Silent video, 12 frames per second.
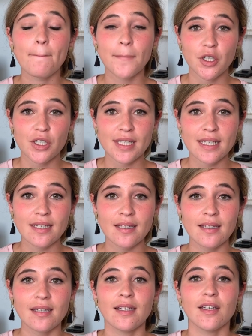person
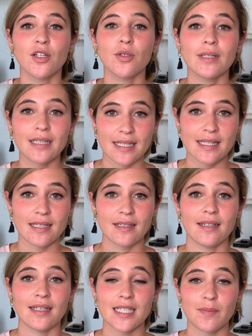who will
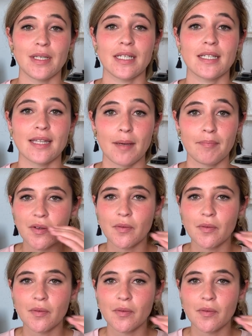listen and speak to them.